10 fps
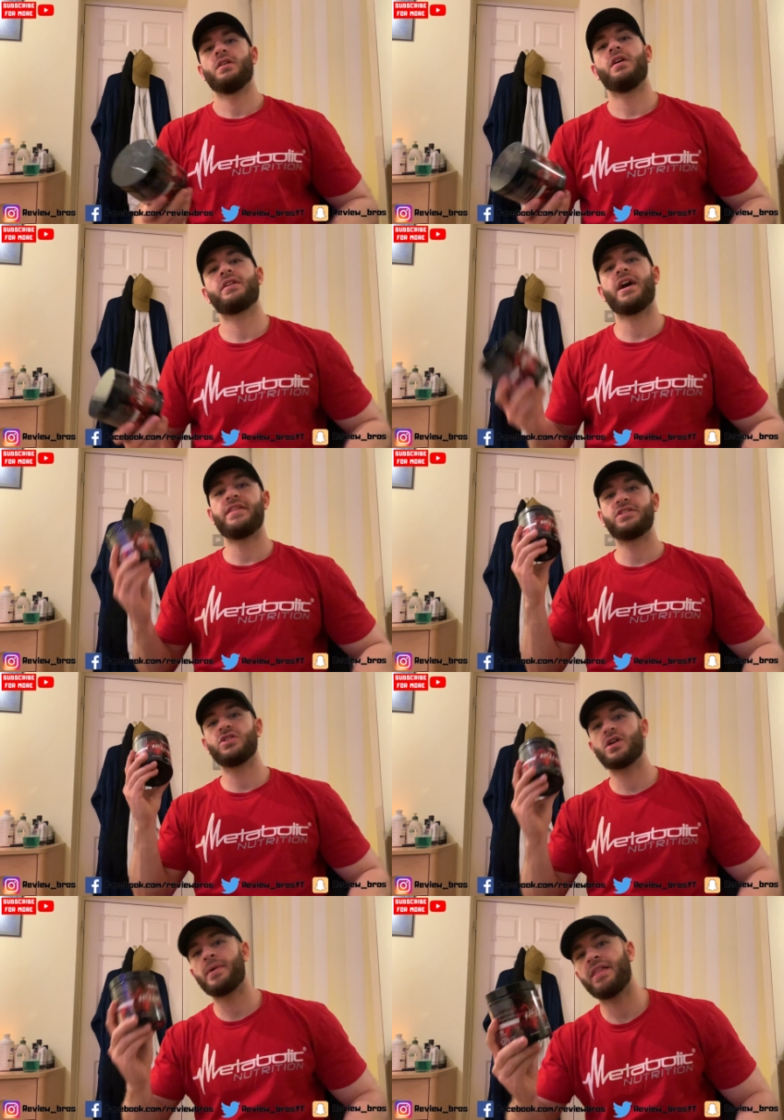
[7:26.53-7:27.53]
Okay, let's
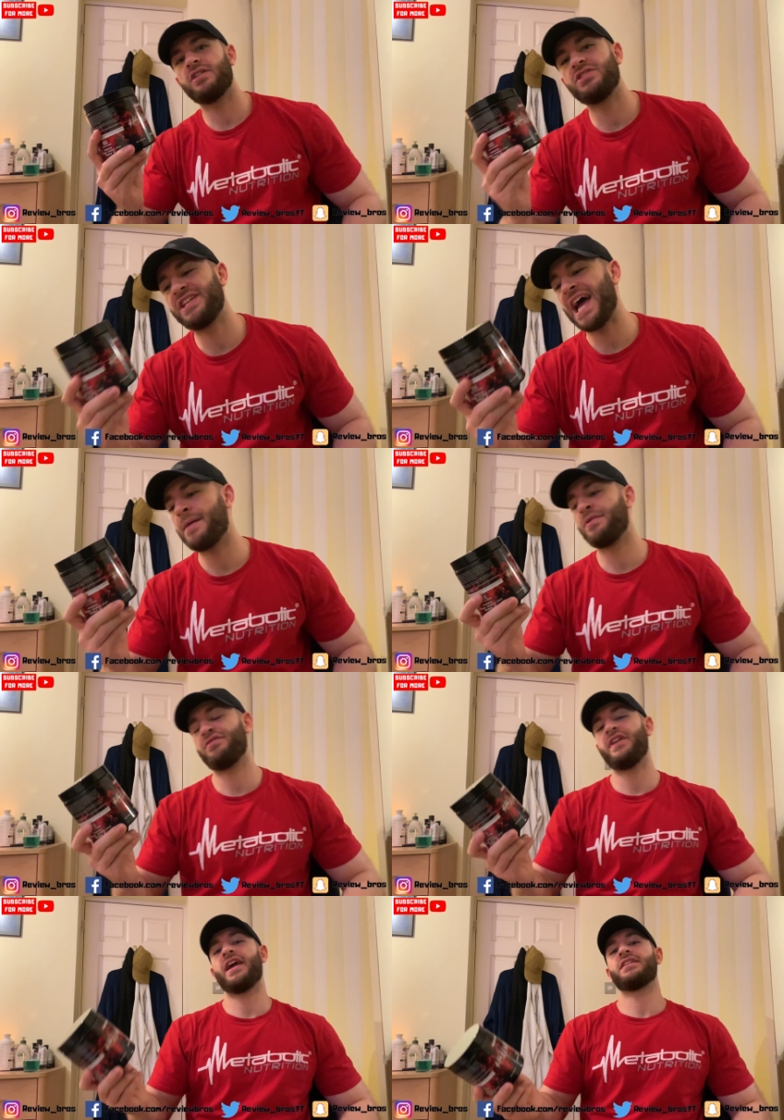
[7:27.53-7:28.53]
talk about those damn
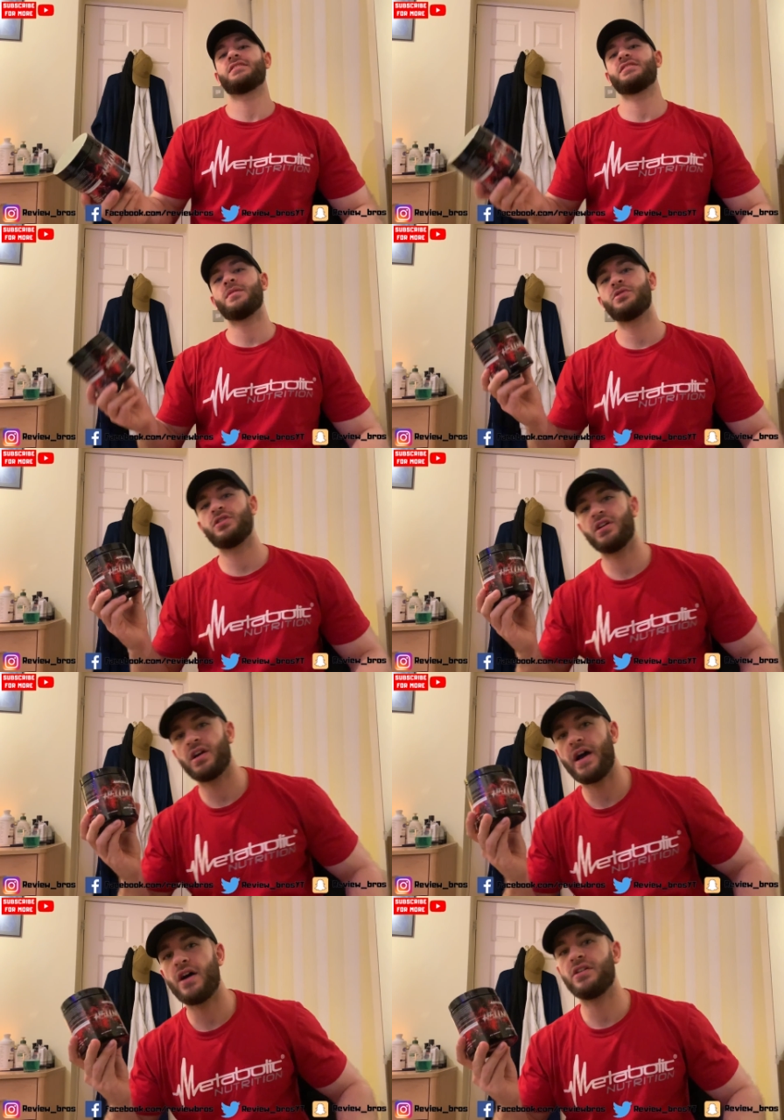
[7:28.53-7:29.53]
effects, because I'm going to go
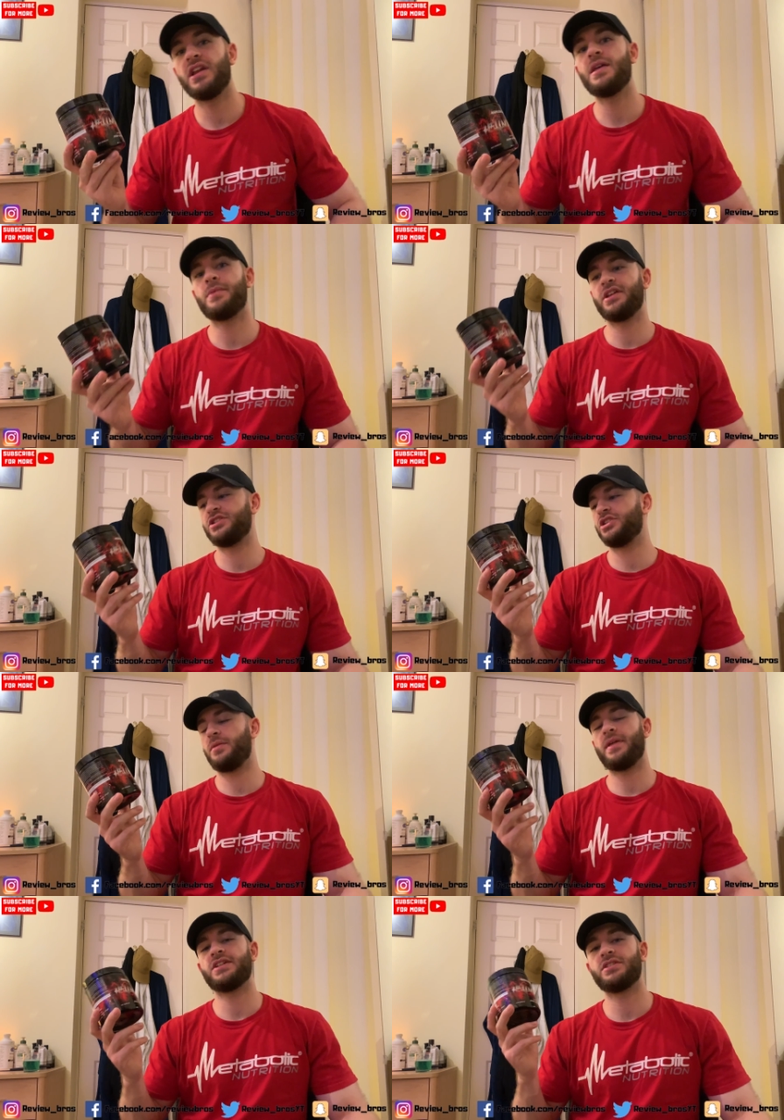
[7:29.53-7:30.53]
out on a limb and
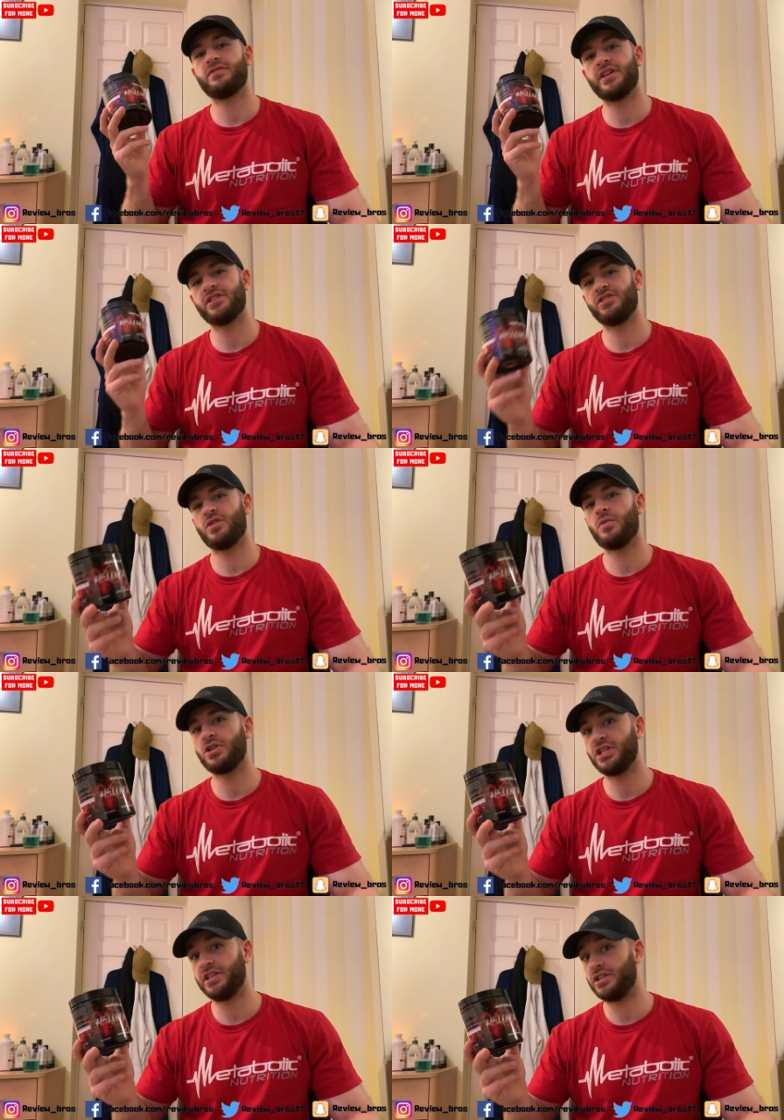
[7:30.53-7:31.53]
assume that's the reason you're
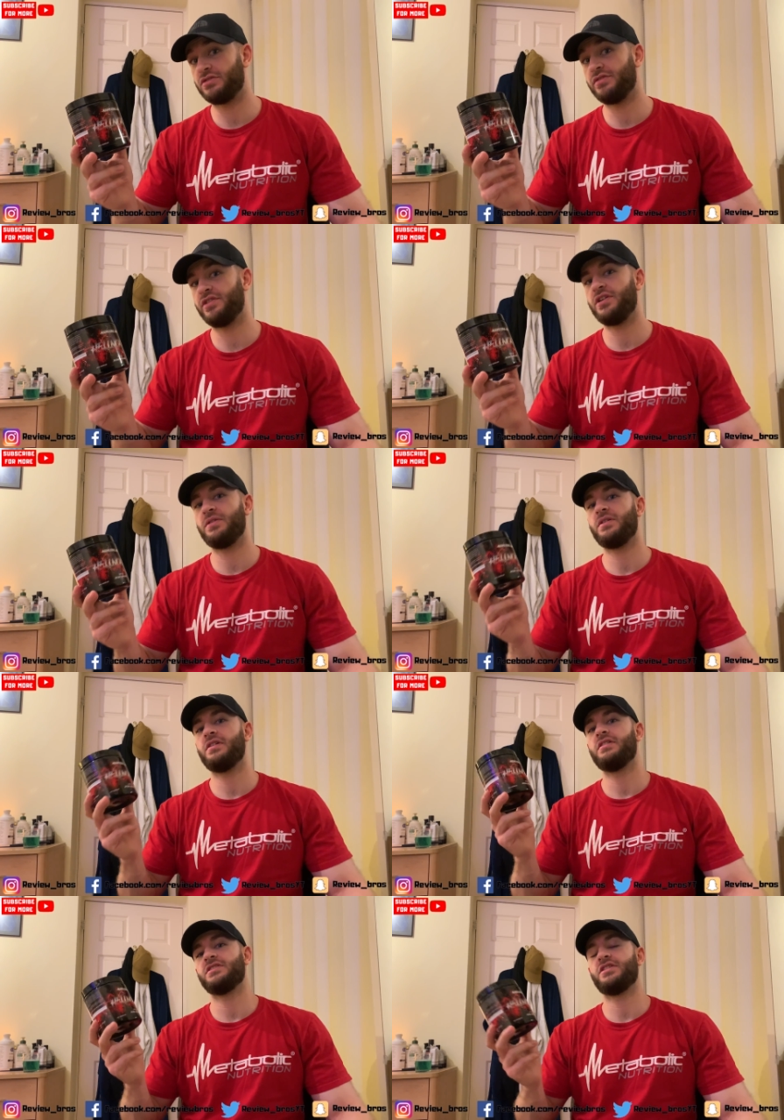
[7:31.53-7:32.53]
watching this review.
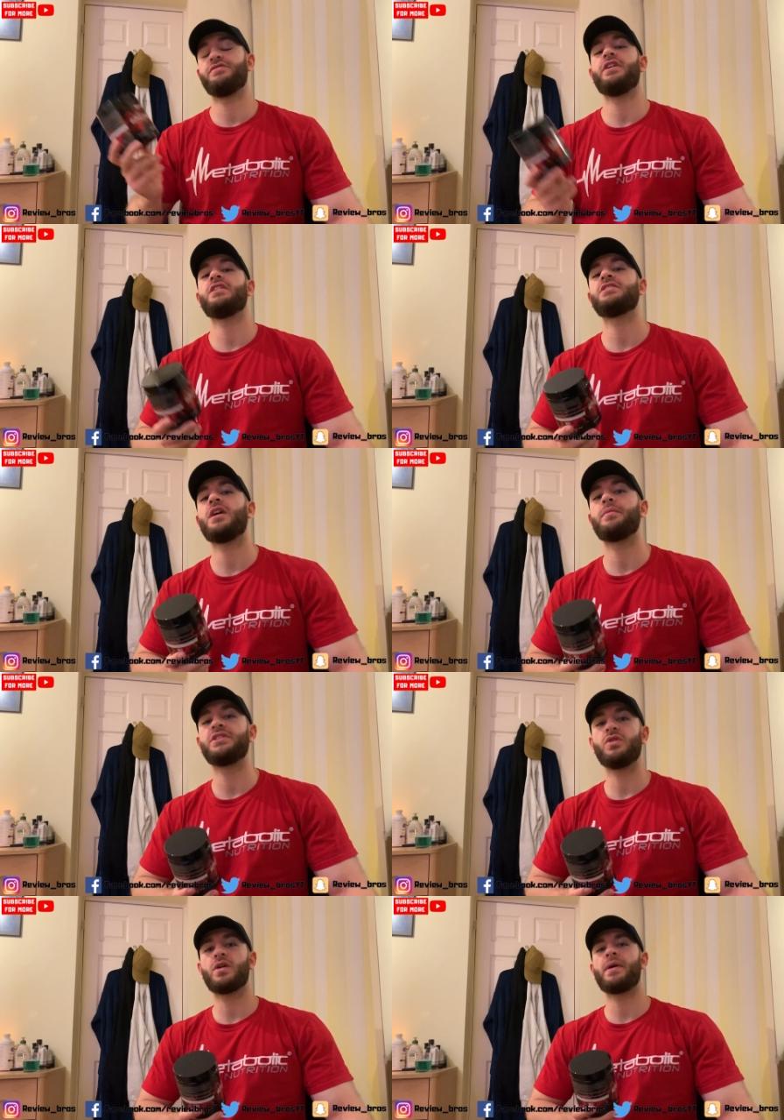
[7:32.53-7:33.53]
So first up, we
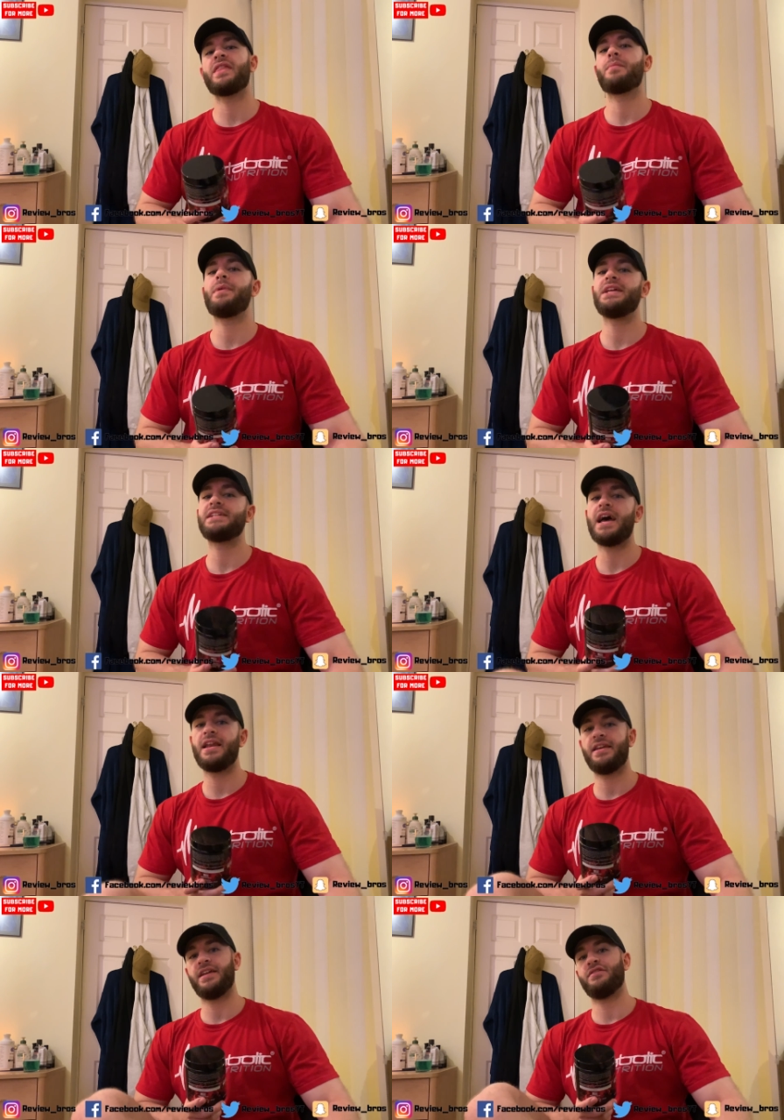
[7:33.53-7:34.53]
talk about that
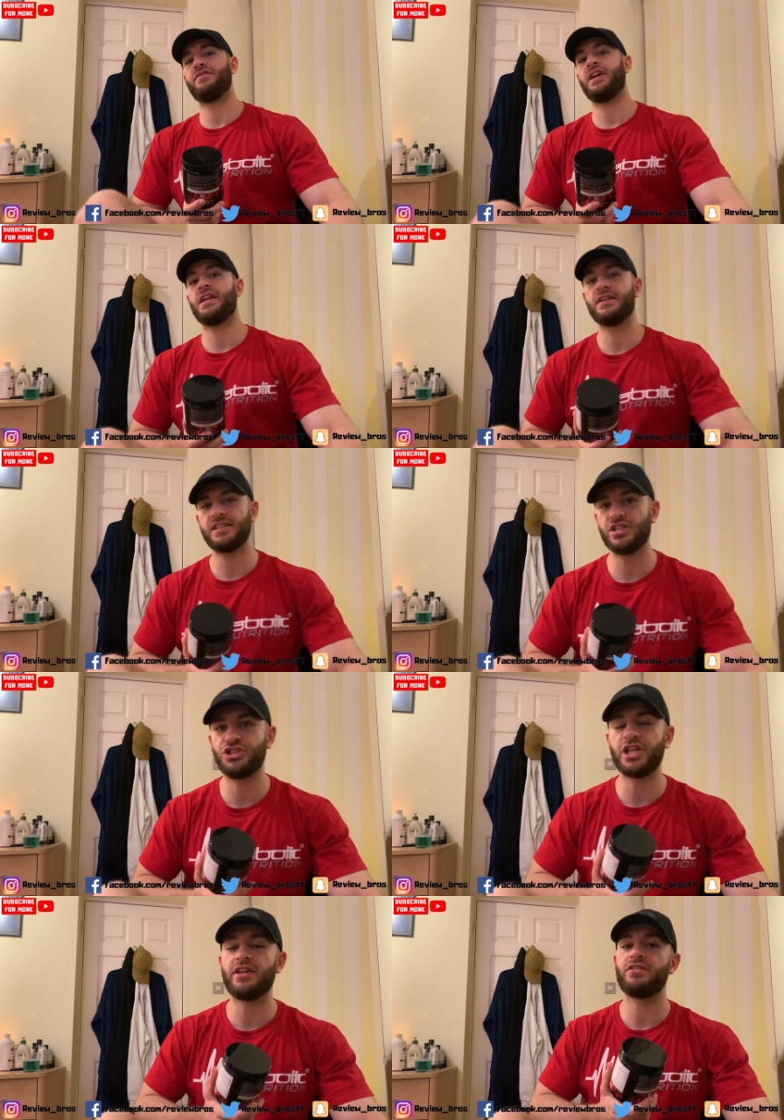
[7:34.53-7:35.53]
beta-alanine feeling, because that's
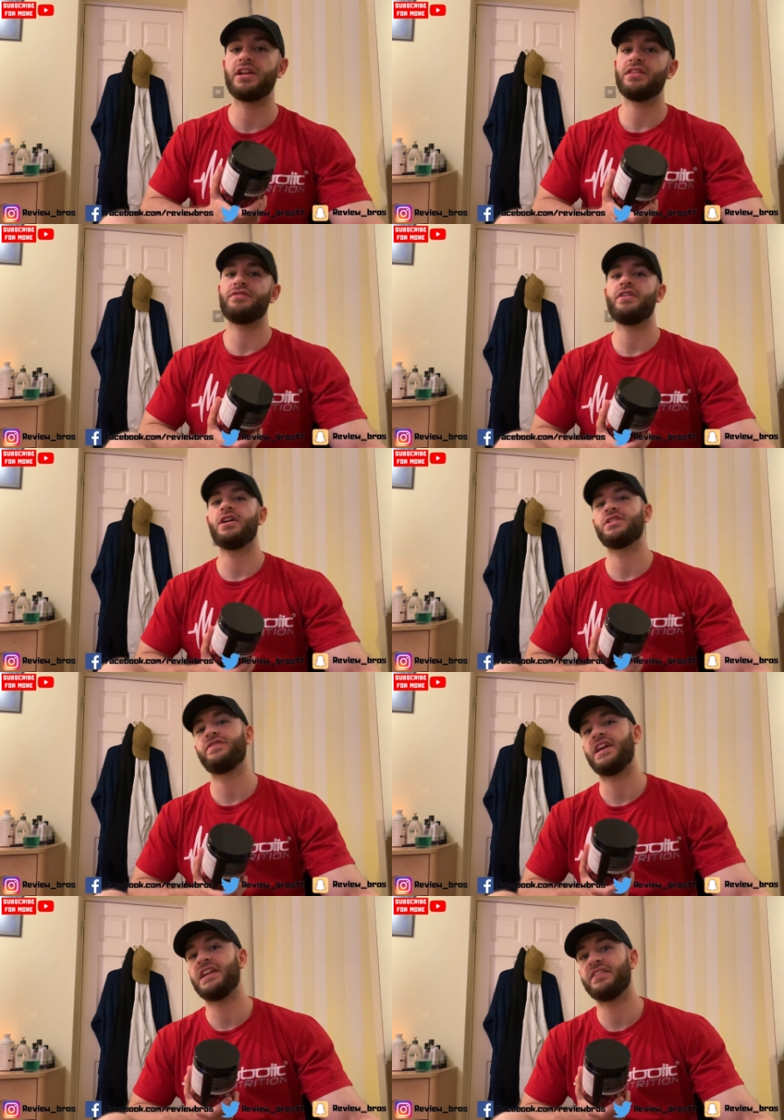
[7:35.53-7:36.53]
generally the first
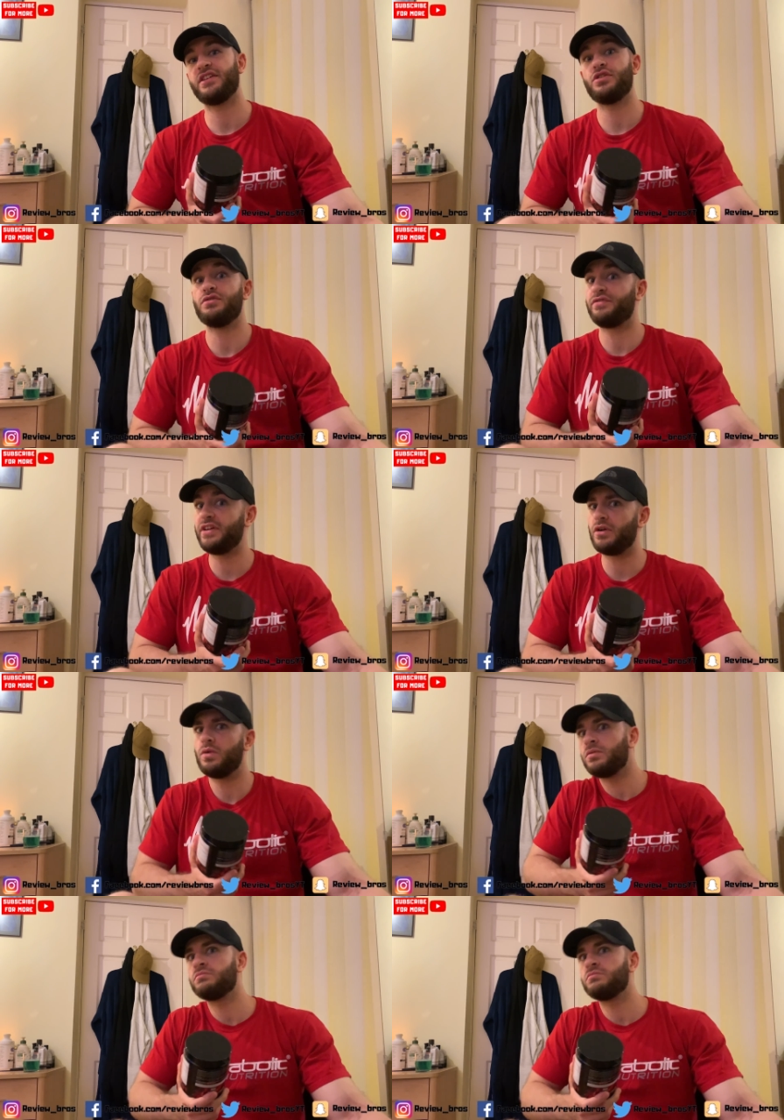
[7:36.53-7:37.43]
feeling that you feel